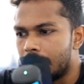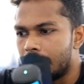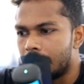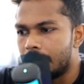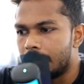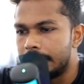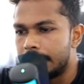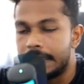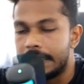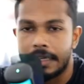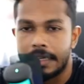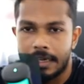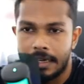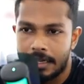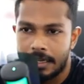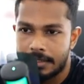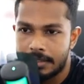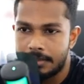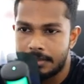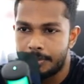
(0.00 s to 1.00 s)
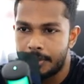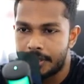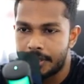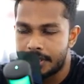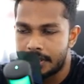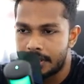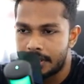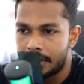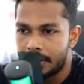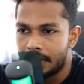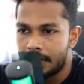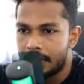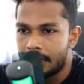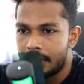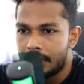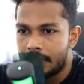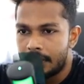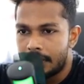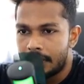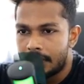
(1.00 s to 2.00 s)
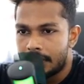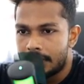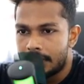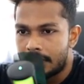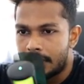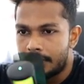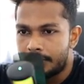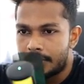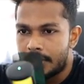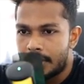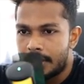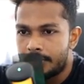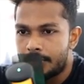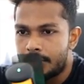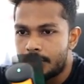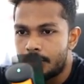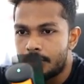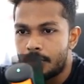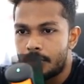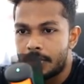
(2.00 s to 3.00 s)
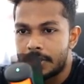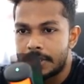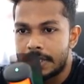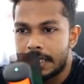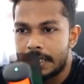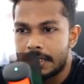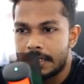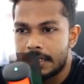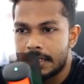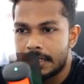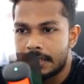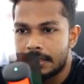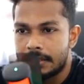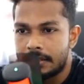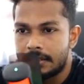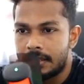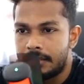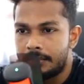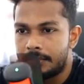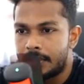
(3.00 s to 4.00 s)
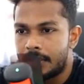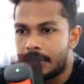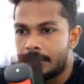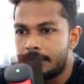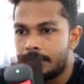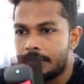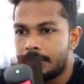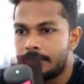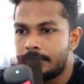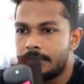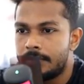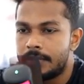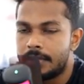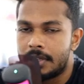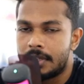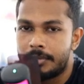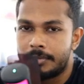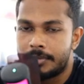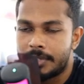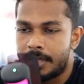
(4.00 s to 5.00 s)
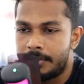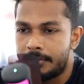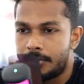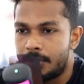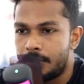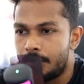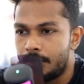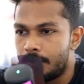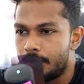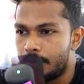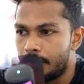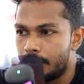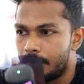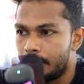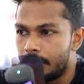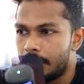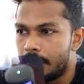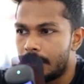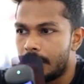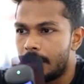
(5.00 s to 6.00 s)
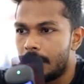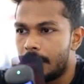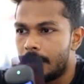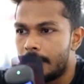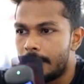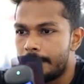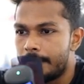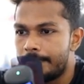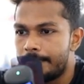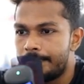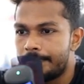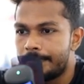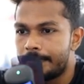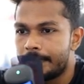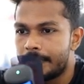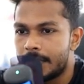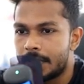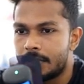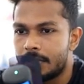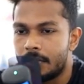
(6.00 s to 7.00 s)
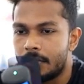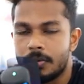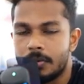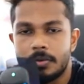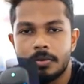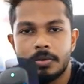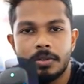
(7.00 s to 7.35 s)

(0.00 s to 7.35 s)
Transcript: serialized, but sometimes you don't send JSON. Sometimes you do. So